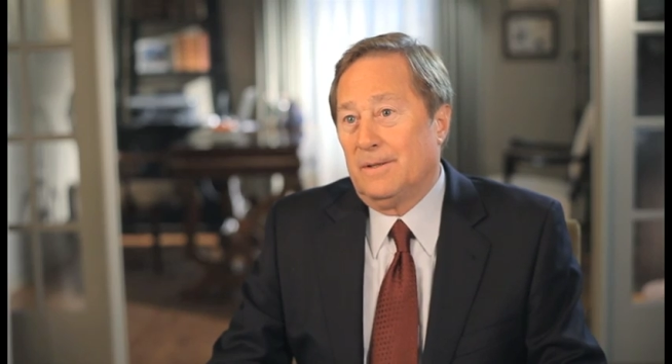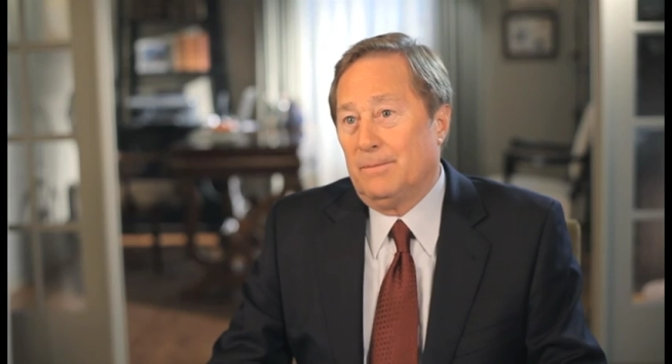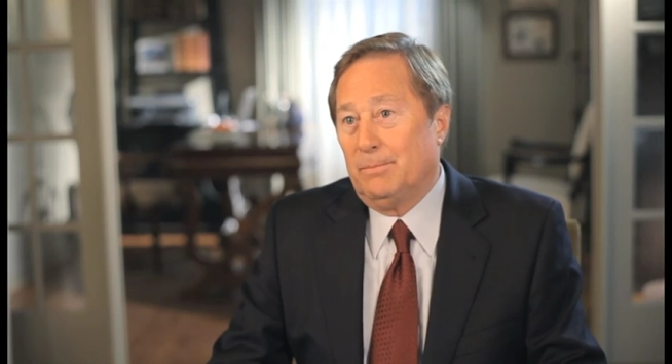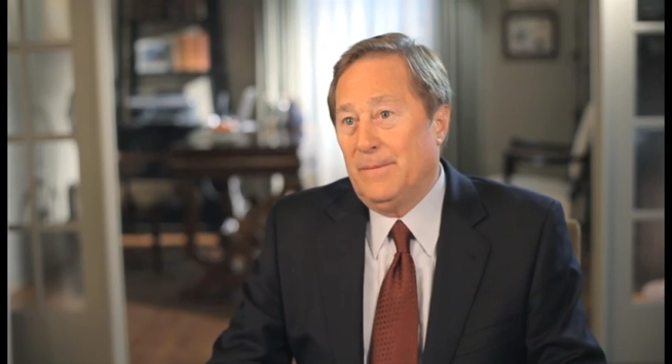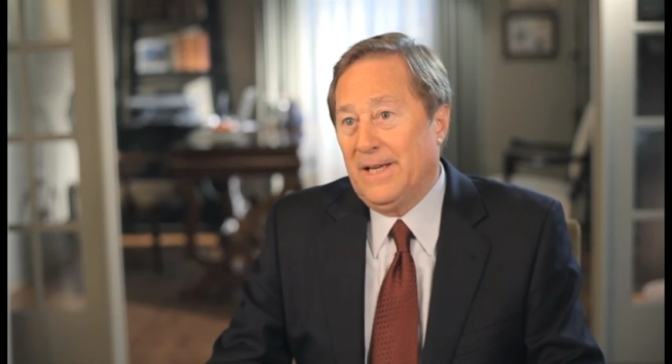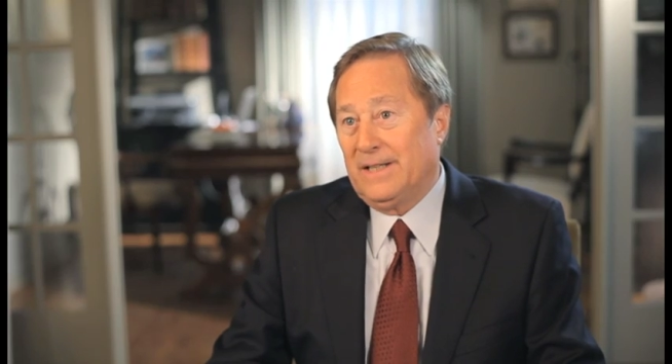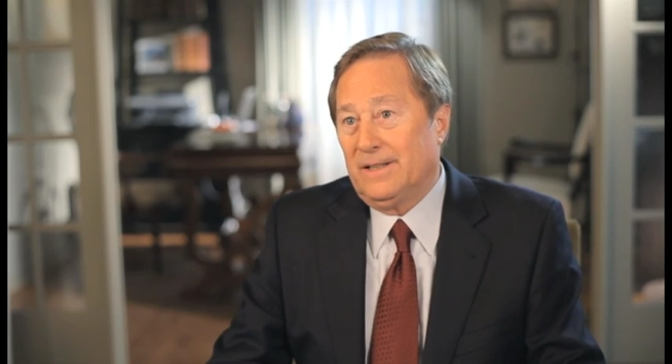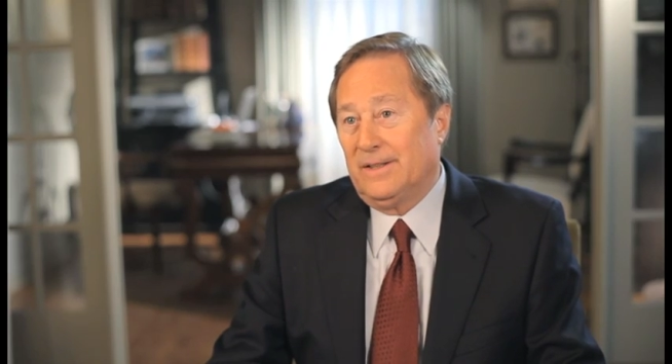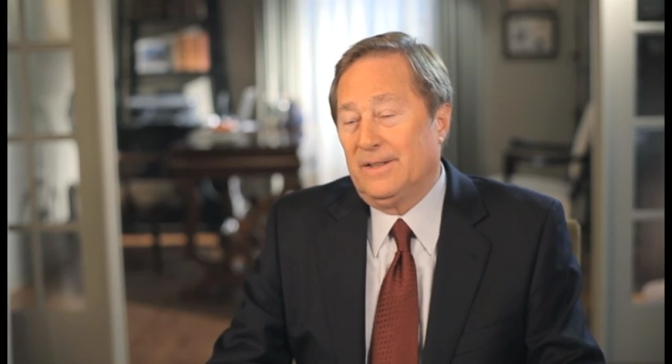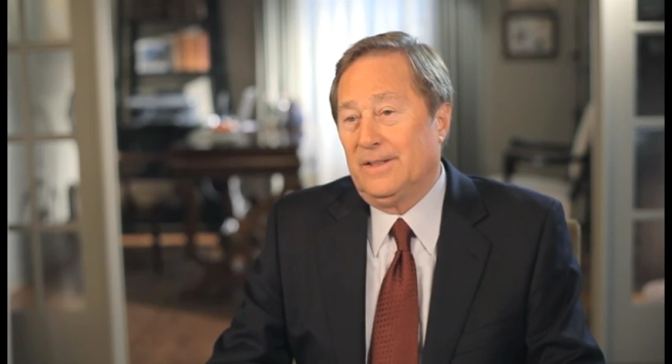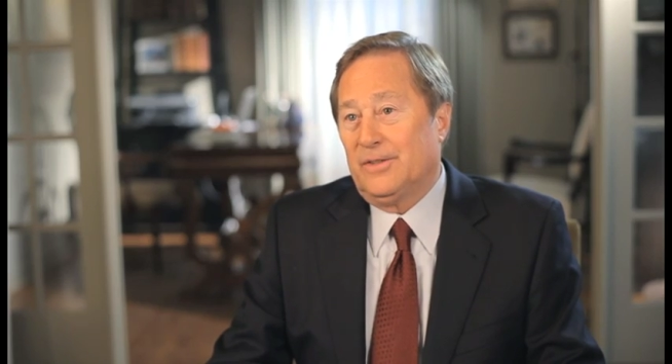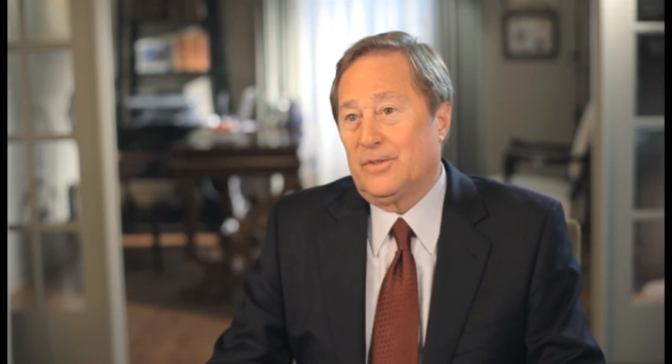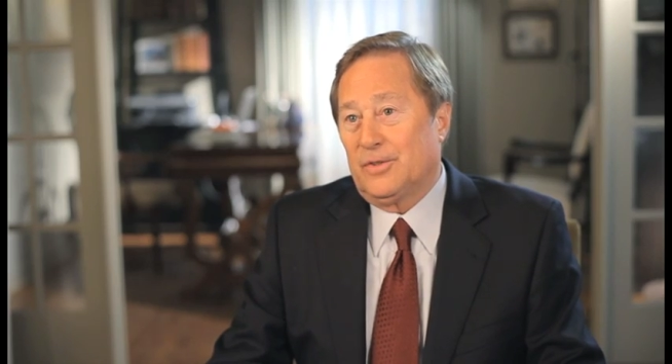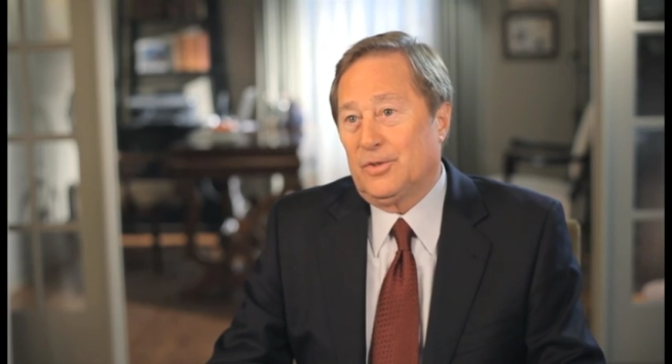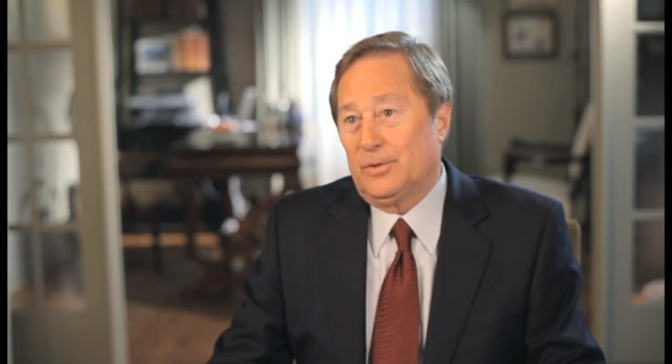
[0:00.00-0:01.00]
MET
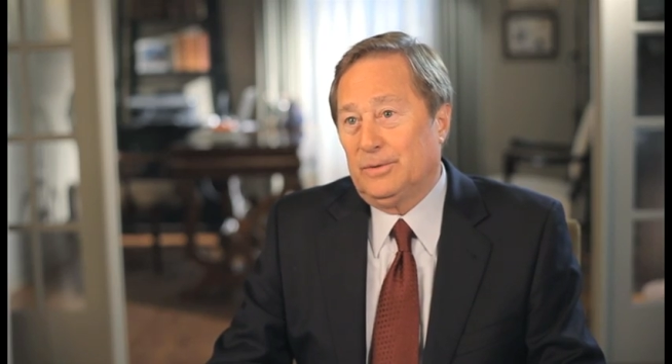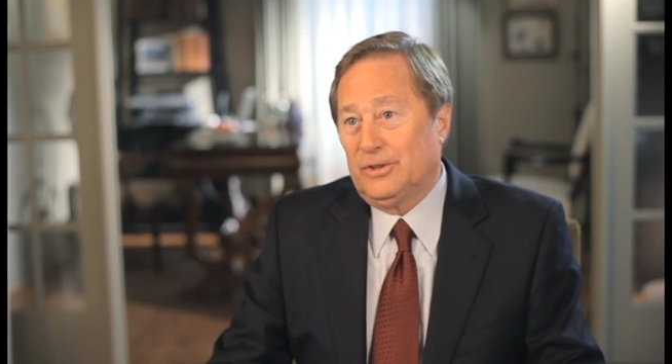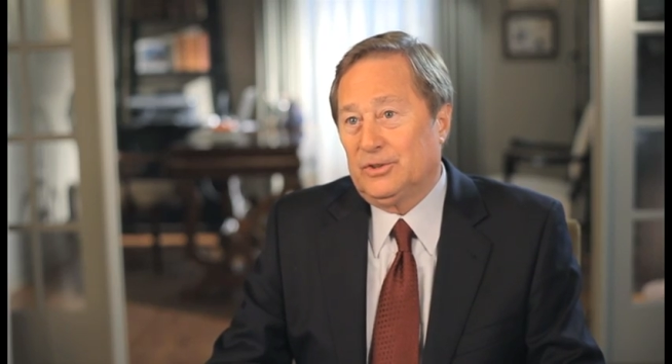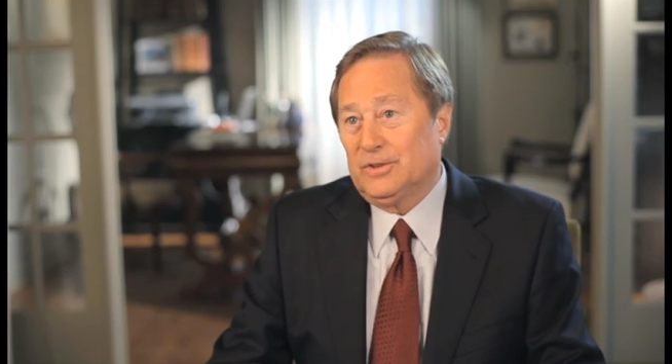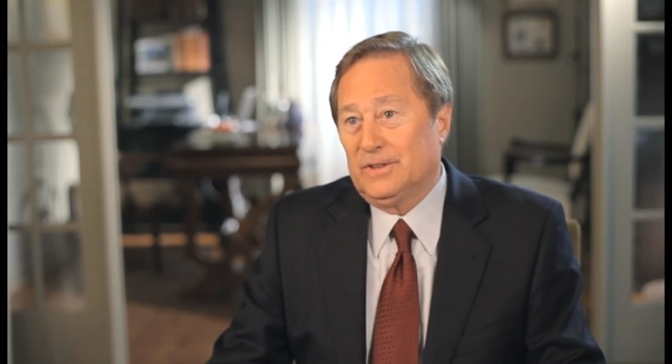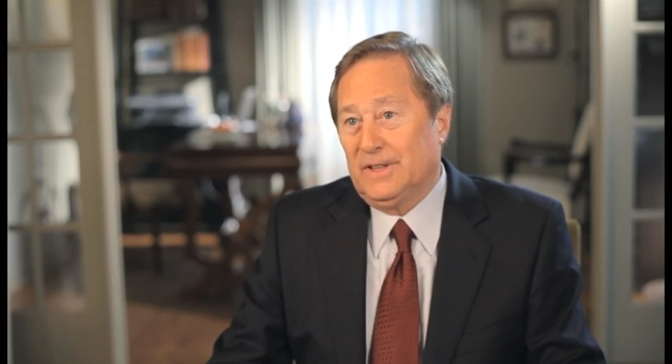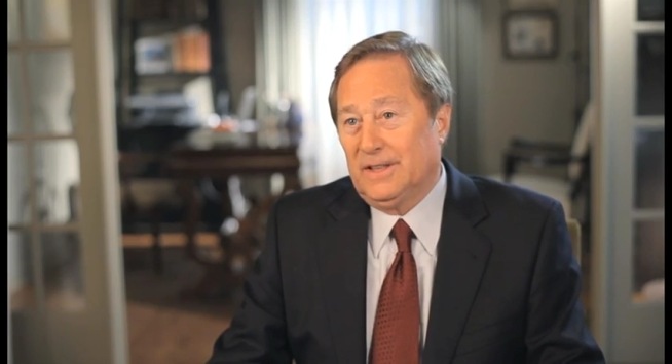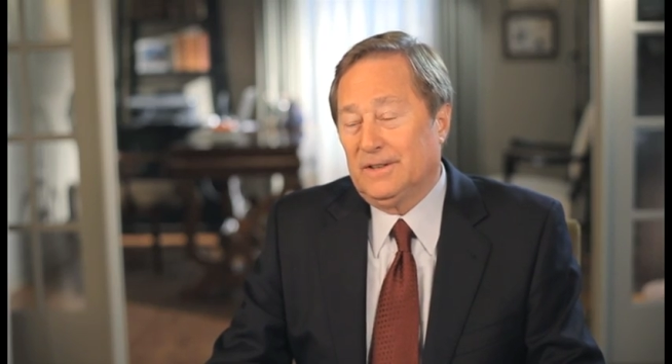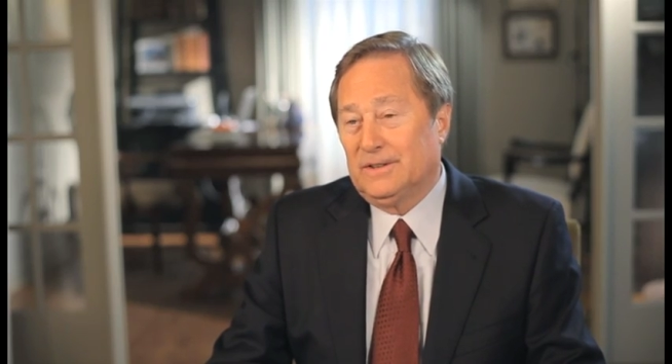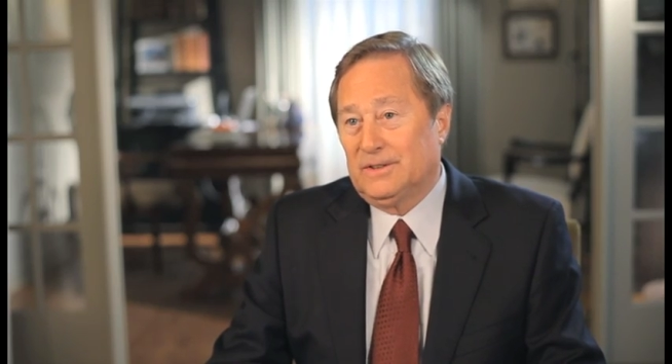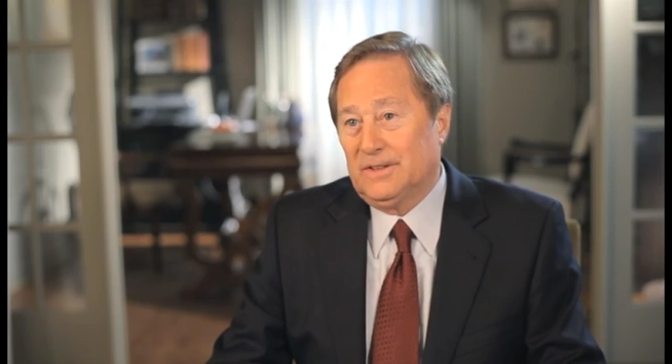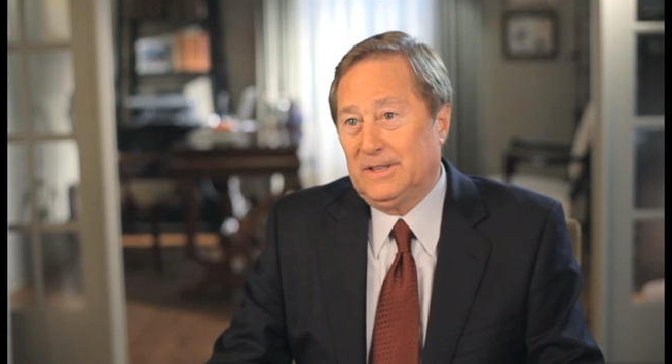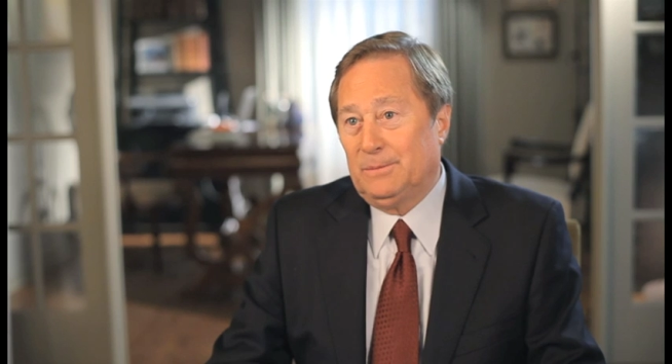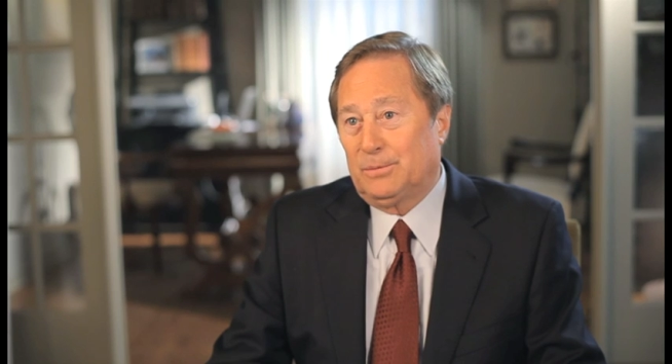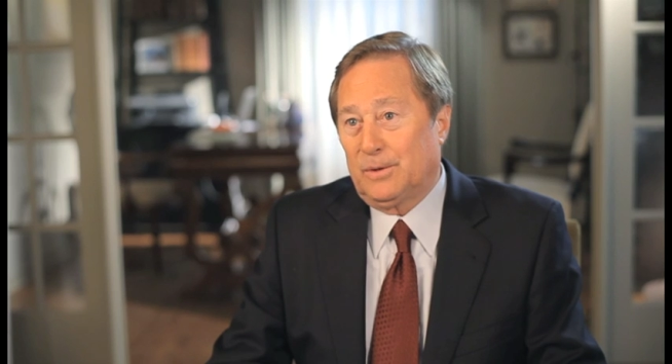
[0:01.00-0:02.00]
is a tuition
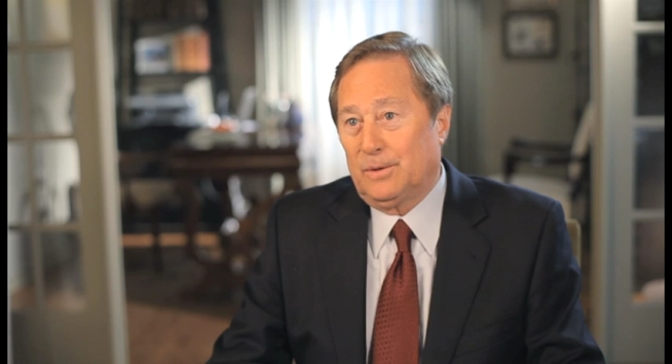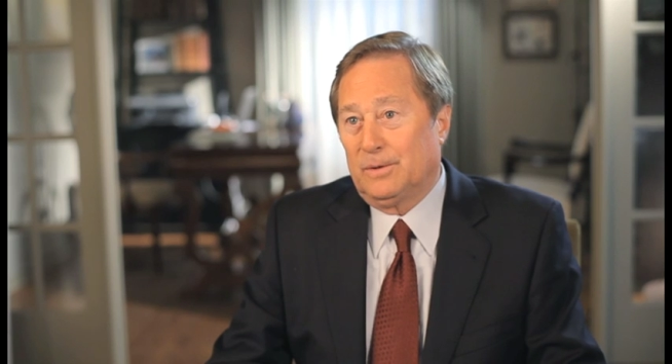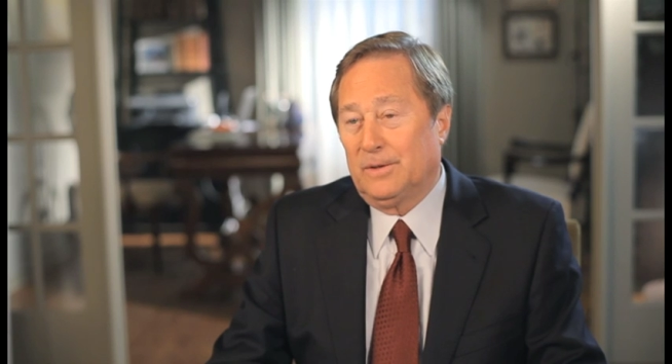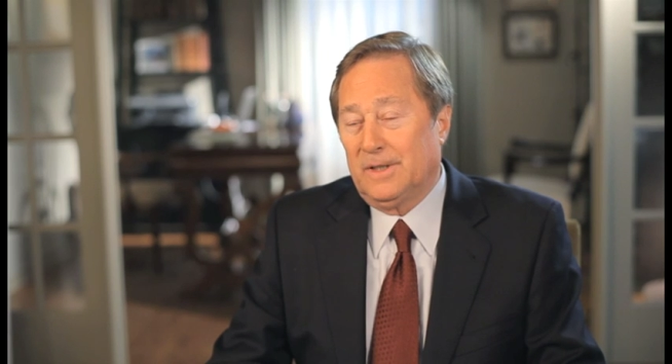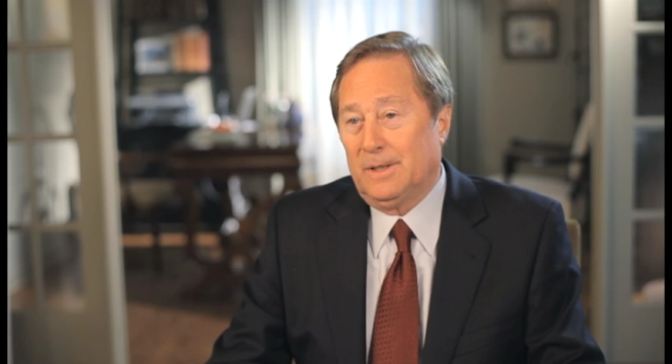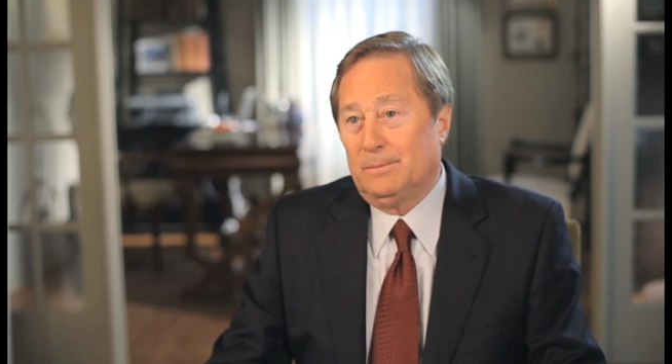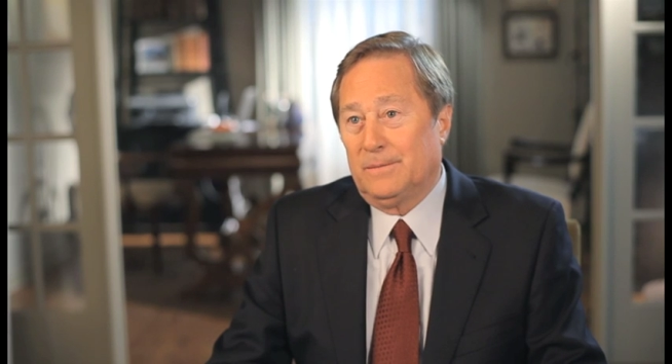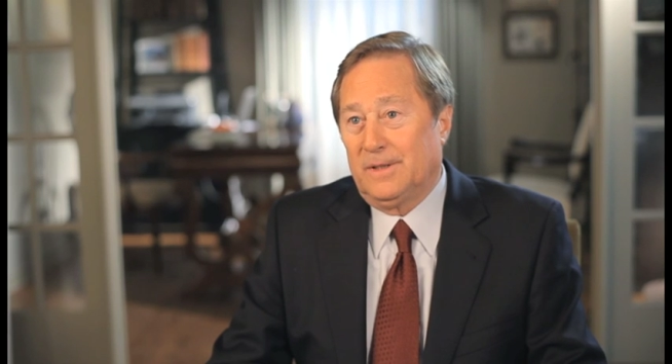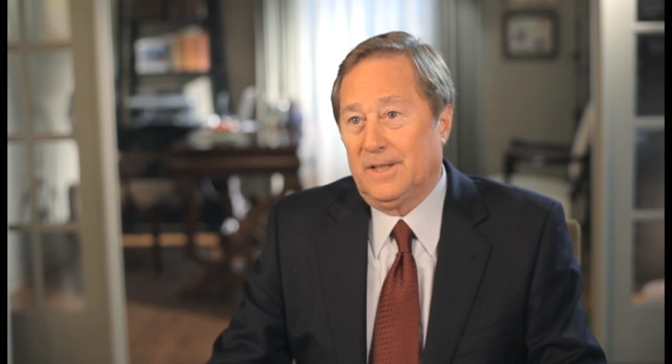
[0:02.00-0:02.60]
guarantee program,